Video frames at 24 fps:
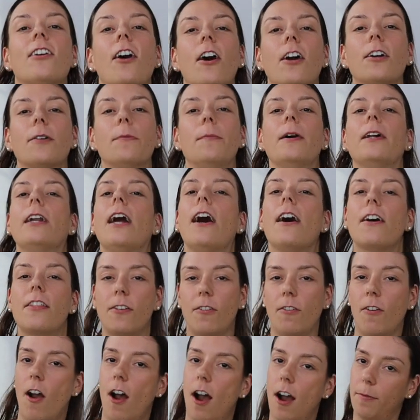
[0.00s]
talk about
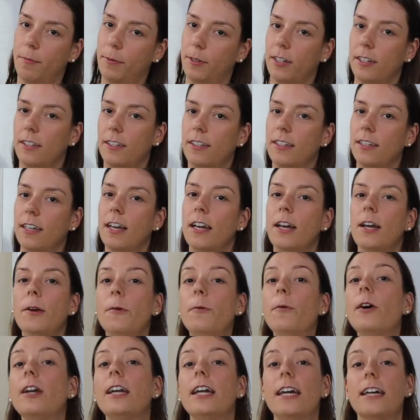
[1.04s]
other options.
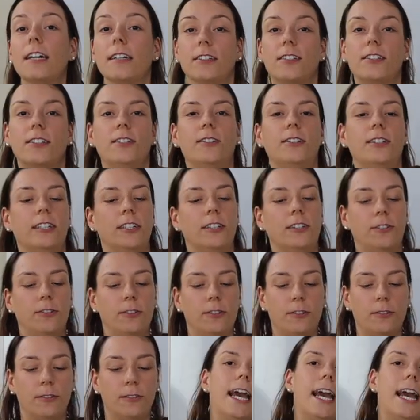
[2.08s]
What else you can do.